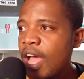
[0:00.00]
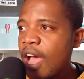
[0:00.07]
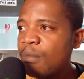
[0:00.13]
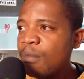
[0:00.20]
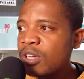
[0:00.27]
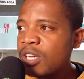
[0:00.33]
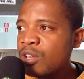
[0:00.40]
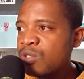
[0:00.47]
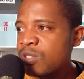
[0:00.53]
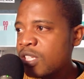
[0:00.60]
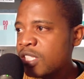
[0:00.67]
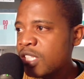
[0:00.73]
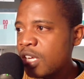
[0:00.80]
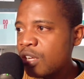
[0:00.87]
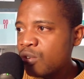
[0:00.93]
I'm going to use the
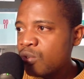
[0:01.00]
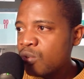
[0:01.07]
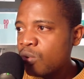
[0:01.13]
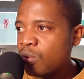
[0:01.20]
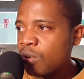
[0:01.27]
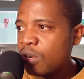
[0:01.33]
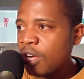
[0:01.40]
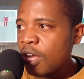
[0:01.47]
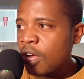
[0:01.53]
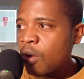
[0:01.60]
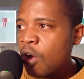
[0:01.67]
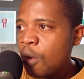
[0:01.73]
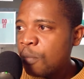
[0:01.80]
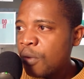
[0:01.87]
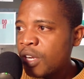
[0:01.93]
chain rule,
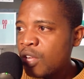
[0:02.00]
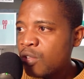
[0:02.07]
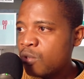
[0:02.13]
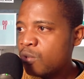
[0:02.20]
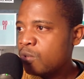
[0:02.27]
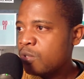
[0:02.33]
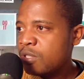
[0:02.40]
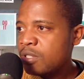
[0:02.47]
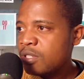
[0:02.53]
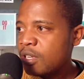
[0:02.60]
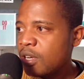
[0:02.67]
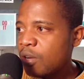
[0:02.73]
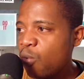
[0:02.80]
or I'm going to use